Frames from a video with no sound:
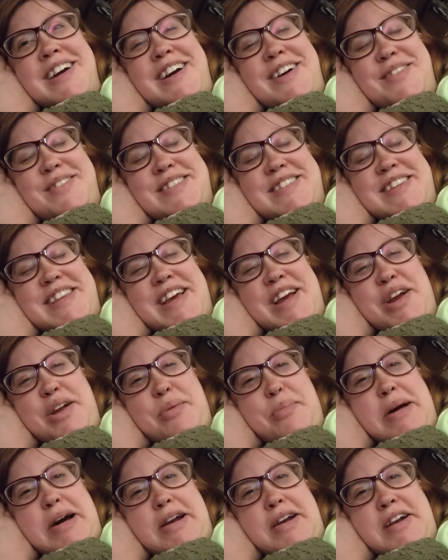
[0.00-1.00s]
obviously the
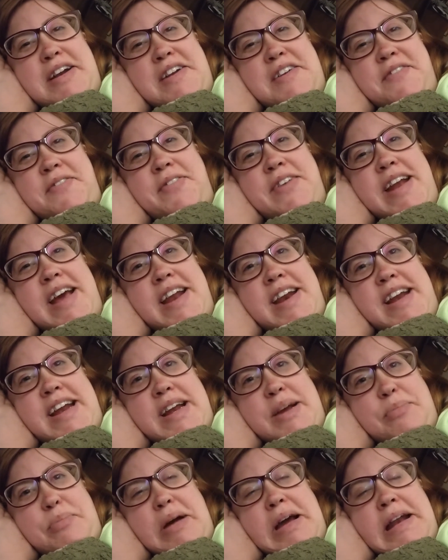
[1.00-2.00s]
Harry Potter
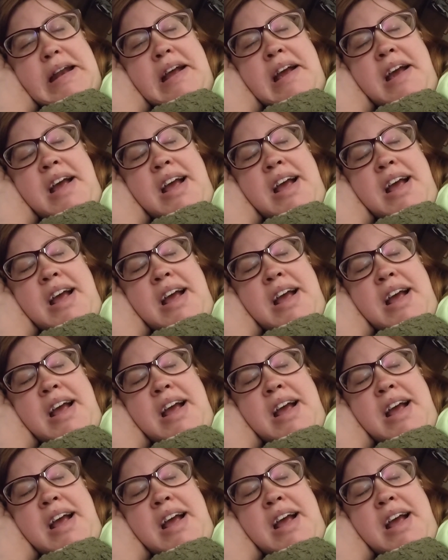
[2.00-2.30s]
fanatic, but